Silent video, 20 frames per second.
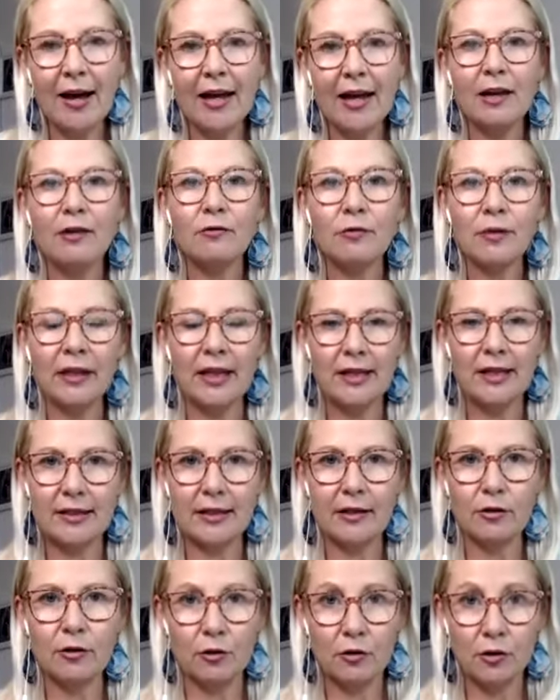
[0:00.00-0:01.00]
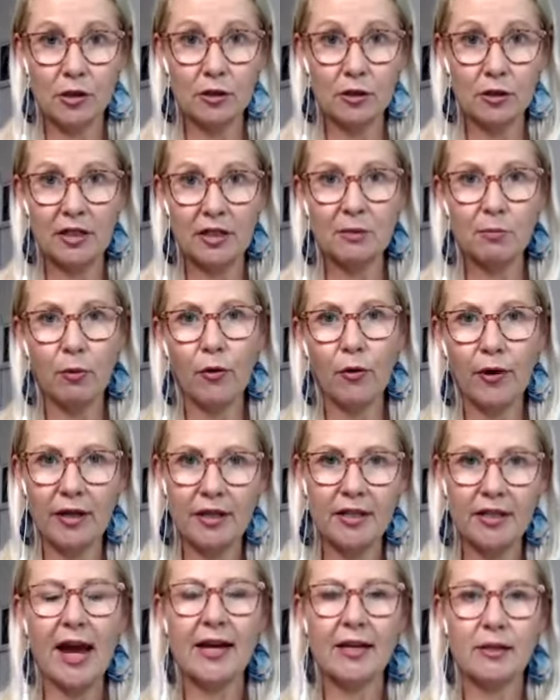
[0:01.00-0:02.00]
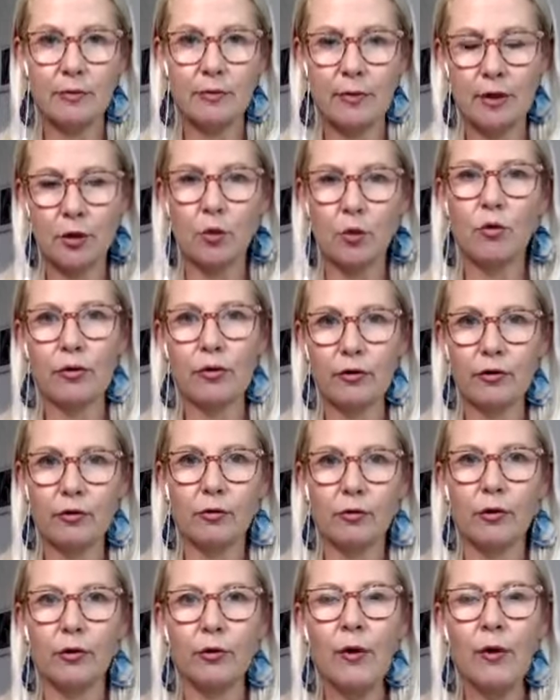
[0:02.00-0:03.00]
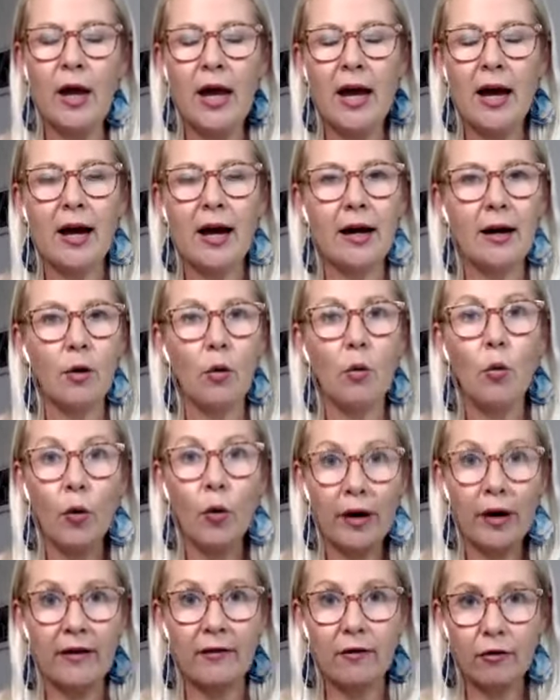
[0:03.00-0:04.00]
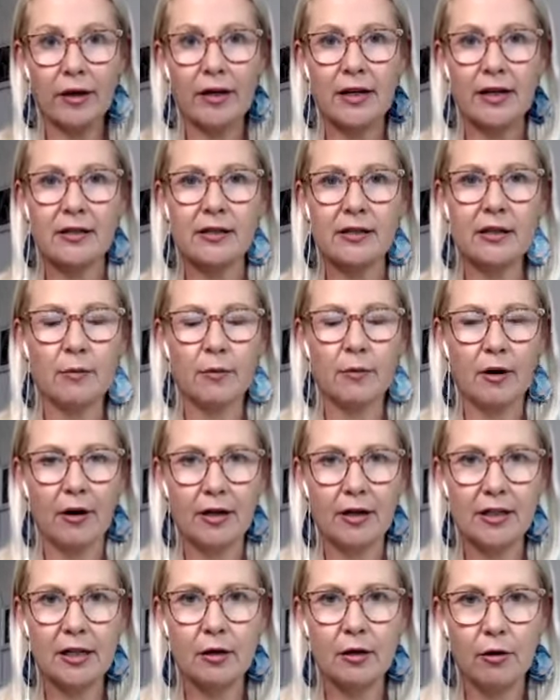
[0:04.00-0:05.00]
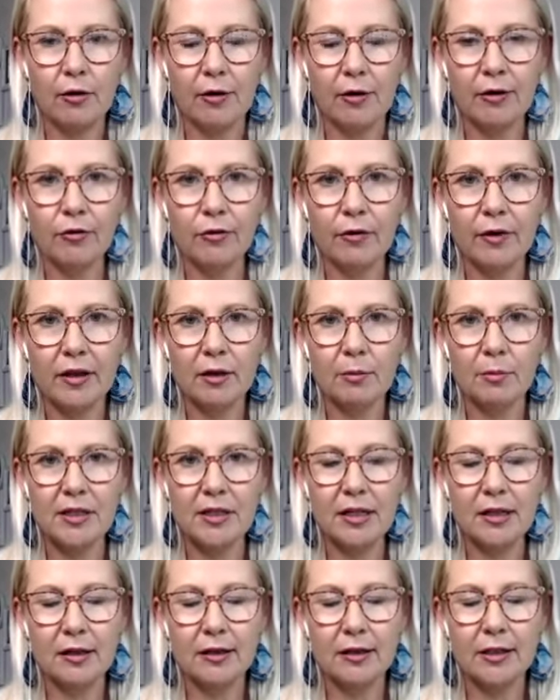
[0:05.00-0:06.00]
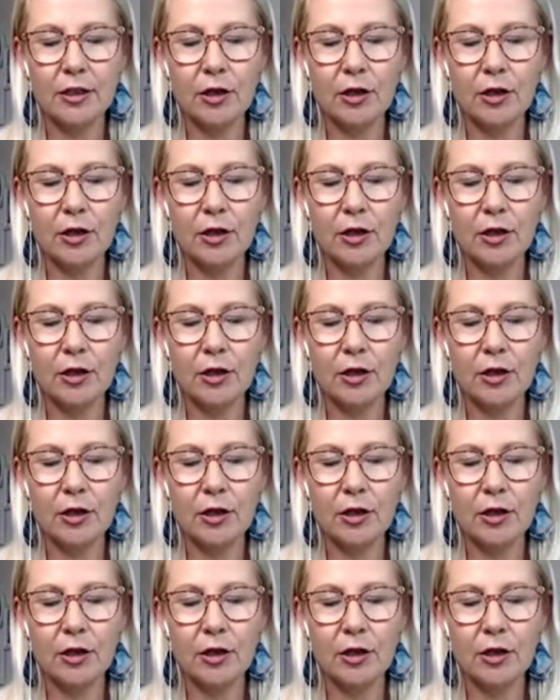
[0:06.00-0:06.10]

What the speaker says: in releasing those stress points as we talk through whatever it is that we're actually going through at the particular